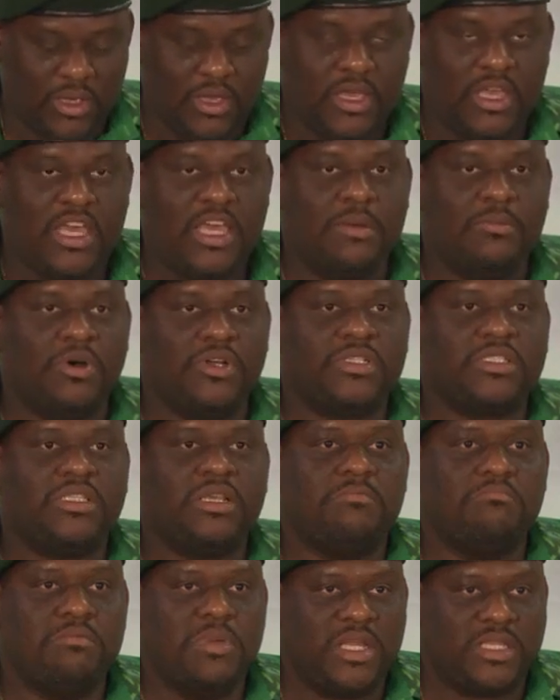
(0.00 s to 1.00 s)
He must
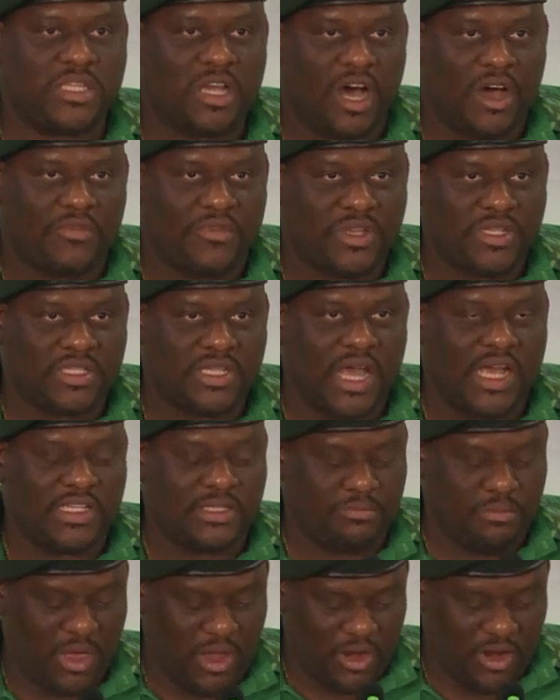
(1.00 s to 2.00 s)
demit office as
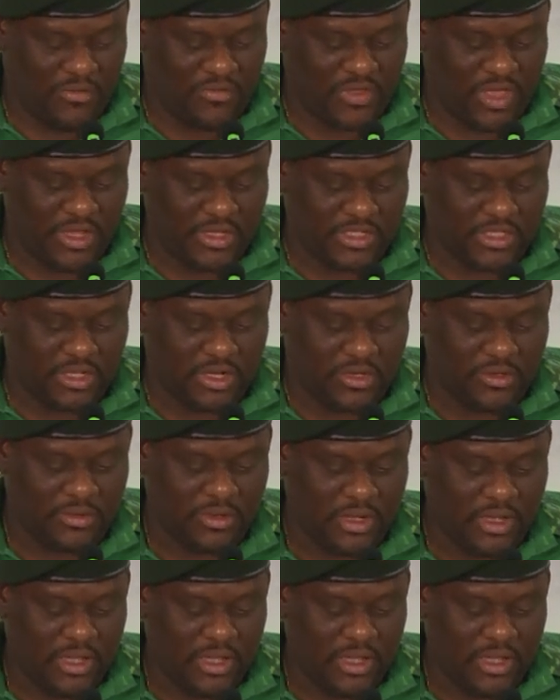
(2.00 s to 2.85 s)
Mayor of Kingston